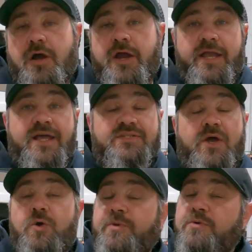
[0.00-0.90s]
all right, guys,
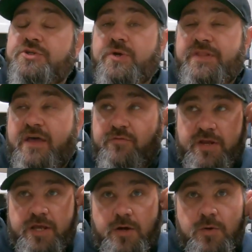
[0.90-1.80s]
I hope you enjoyed that
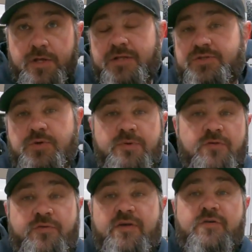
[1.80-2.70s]
video. Do me
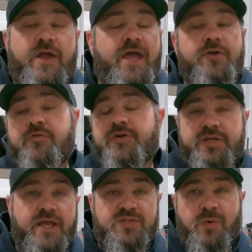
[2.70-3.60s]
a favor, head over to
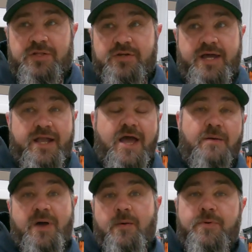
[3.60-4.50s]

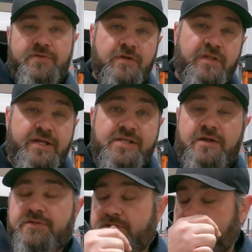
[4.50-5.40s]
yeswelder.com. I'll put their link
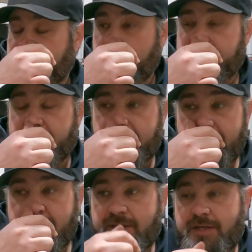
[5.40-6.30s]
down in the description.
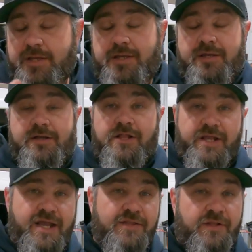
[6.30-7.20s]

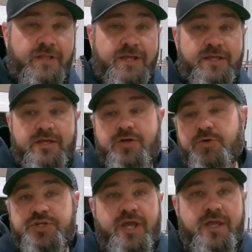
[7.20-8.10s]
Click on the link,
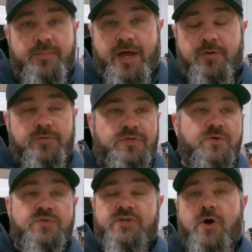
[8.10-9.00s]
go check them out.
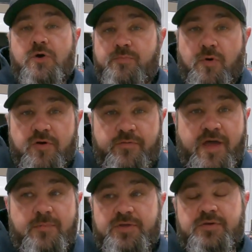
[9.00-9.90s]
Use code
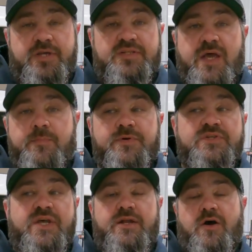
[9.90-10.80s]
MorFab and you'll get
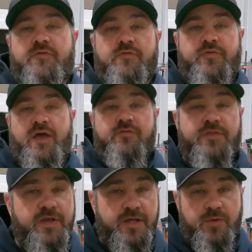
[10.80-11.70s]
10% off of
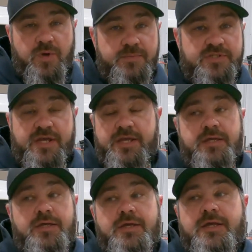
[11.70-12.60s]
everything on the website,